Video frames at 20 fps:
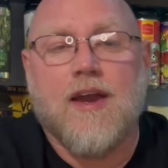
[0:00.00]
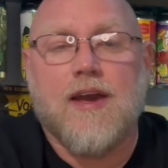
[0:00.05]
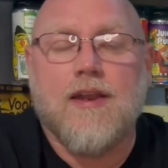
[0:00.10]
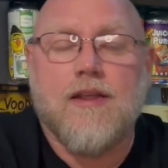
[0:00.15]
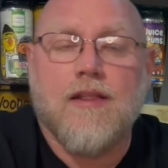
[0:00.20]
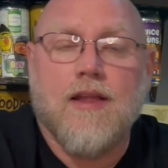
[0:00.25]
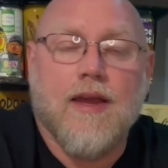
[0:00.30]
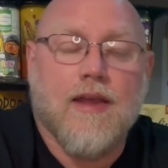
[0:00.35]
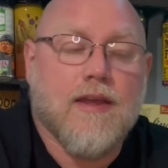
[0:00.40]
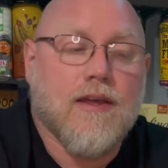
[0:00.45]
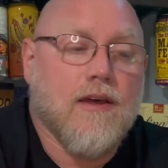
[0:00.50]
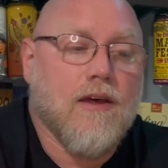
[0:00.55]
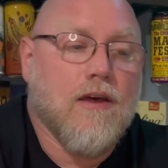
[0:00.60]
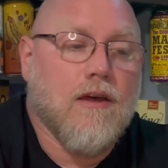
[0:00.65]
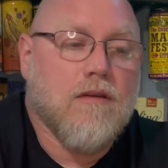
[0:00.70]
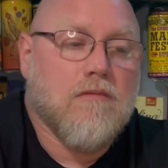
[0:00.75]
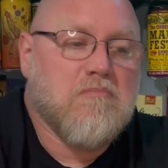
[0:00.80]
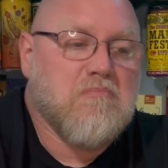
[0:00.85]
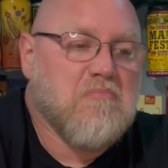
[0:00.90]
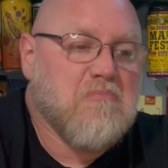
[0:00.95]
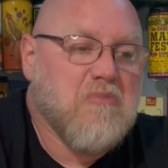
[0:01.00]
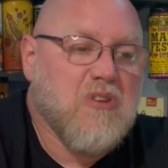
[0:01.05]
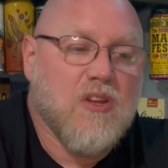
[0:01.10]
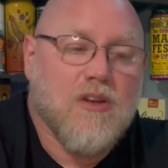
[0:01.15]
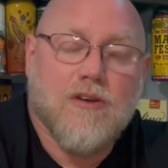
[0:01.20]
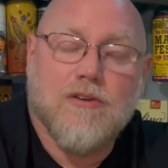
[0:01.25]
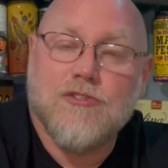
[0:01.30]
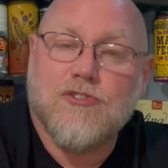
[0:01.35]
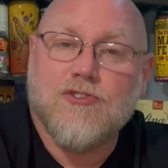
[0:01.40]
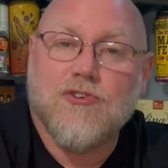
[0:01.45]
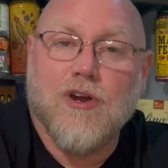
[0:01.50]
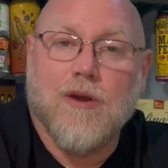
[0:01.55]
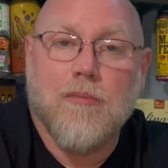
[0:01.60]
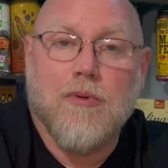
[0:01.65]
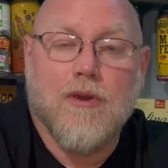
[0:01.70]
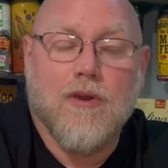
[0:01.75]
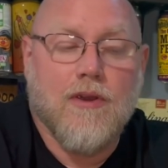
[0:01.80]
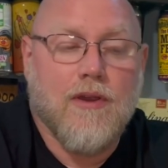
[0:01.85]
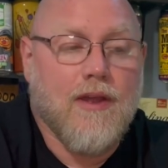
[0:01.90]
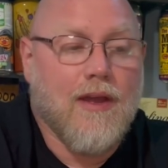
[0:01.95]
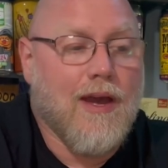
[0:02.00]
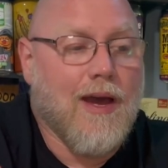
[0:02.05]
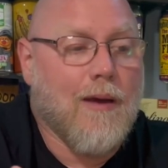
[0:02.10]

kind of like a, you know, a strawberry